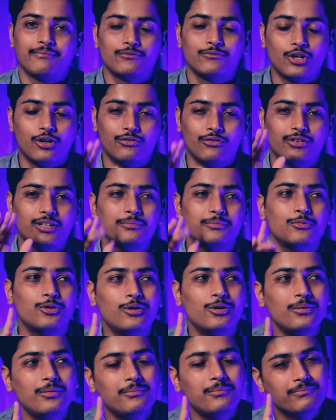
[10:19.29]
Now one
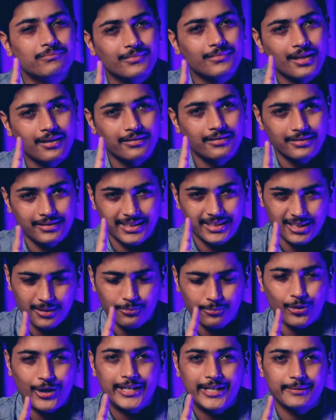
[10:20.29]
more
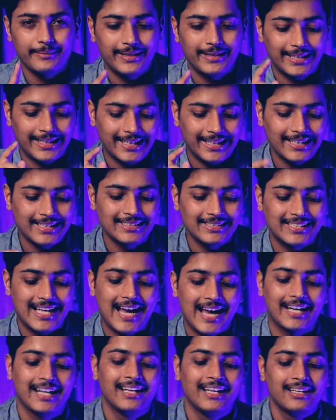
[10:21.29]
disappointment is
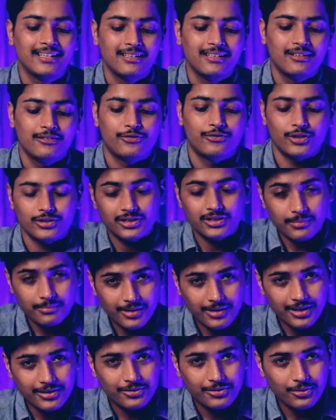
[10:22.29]
that for some
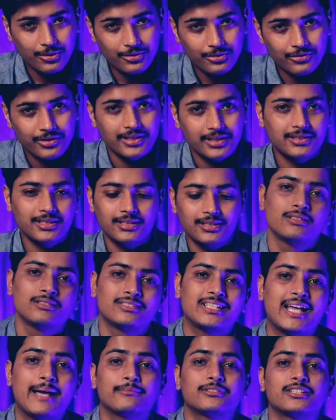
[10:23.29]
unknown reason
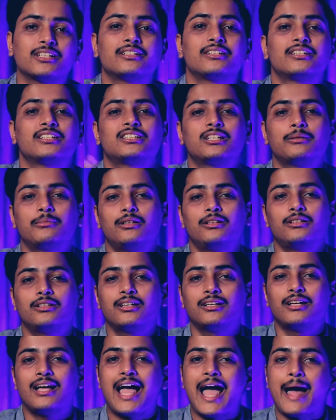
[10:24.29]
Samsung disabled the
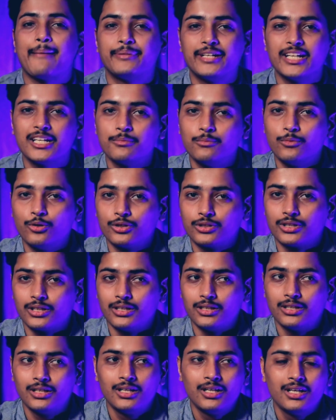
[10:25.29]
haptic motor.